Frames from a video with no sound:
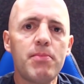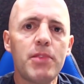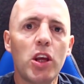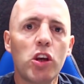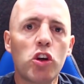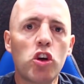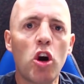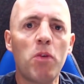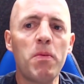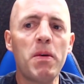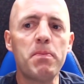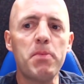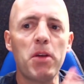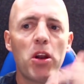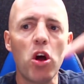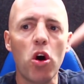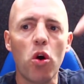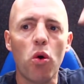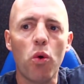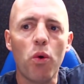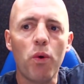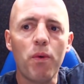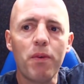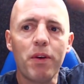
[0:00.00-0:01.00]
Comment
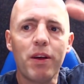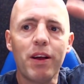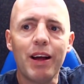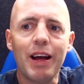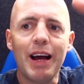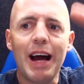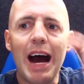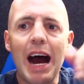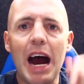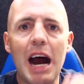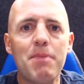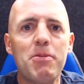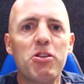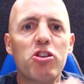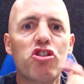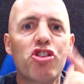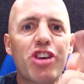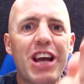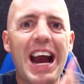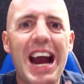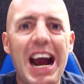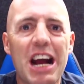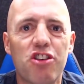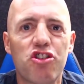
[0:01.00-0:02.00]
below. How much
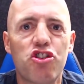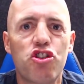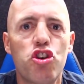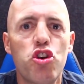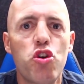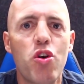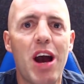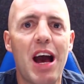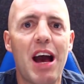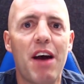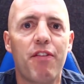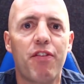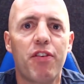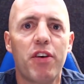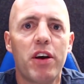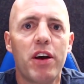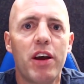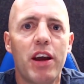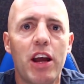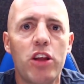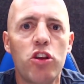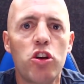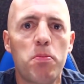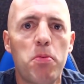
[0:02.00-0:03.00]
cash do you have
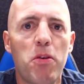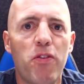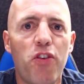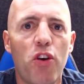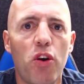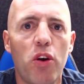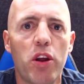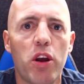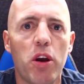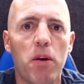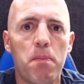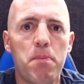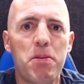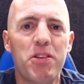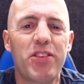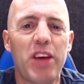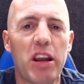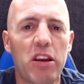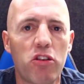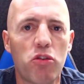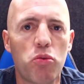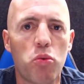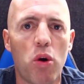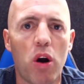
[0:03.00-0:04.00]
in your portfolio,
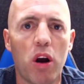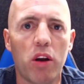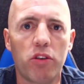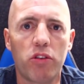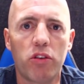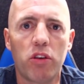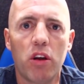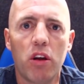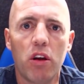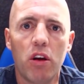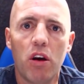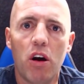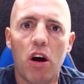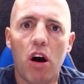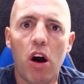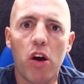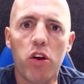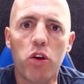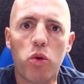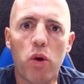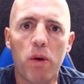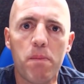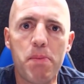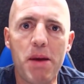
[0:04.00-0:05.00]
percentage-wise? Are
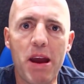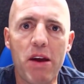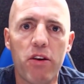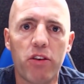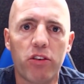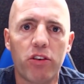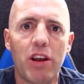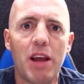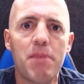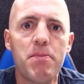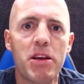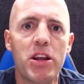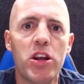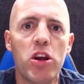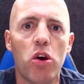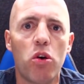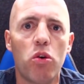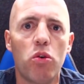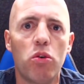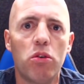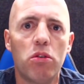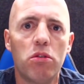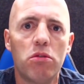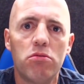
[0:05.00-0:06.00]
you quite bearish? Let me
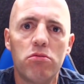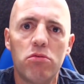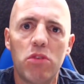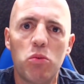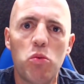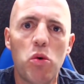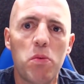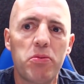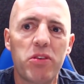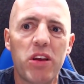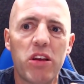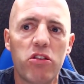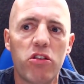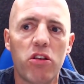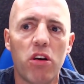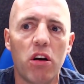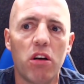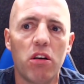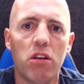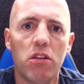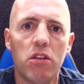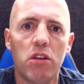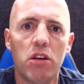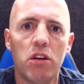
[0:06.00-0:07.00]
know. And what percentage are
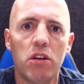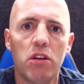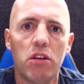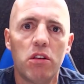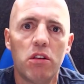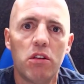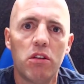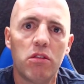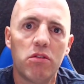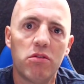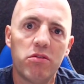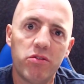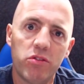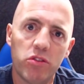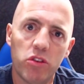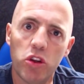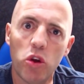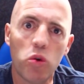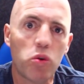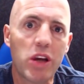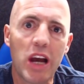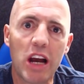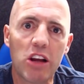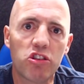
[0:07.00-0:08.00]
you?
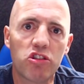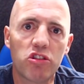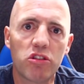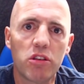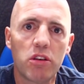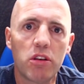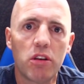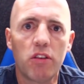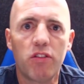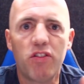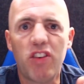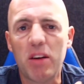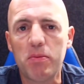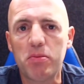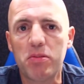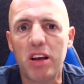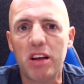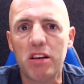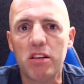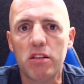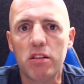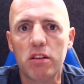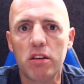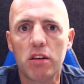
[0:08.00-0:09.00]
No cash?
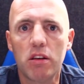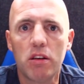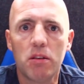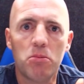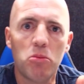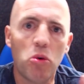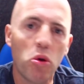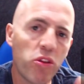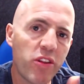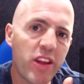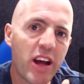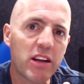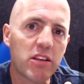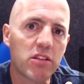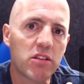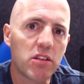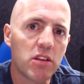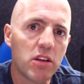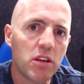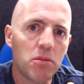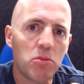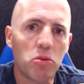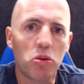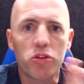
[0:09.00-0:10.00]
5%? More than that?
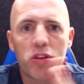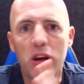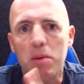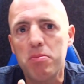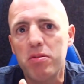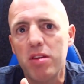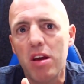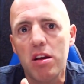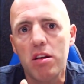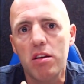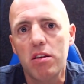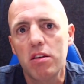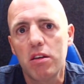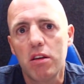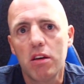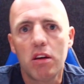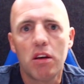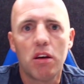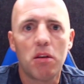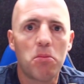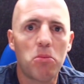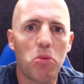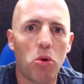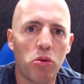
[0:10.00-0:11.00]
More than 10%?
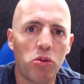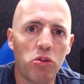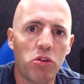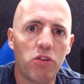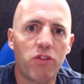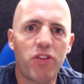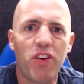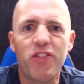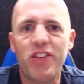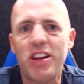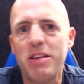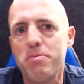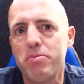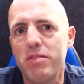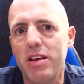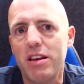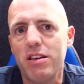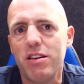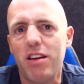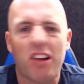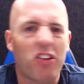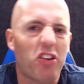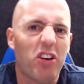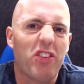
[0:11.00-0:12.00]
More than 15%? I
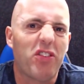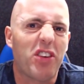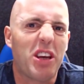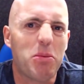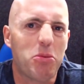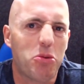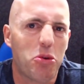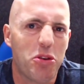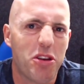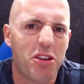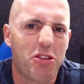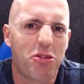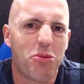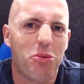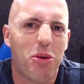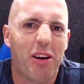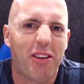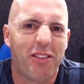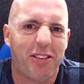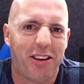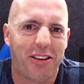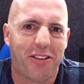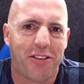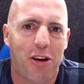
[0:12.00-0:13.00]
don't have to keep doing this
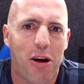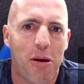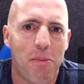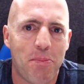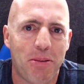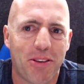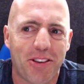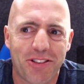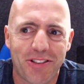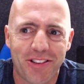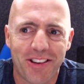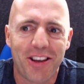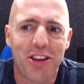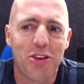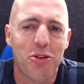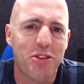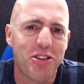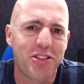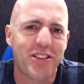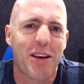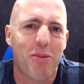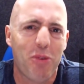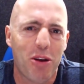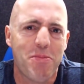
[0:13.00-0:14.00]
as examples. You
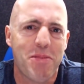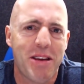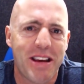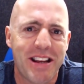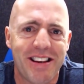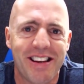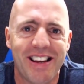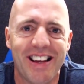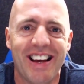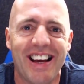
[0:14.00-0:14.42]
understand what I mean?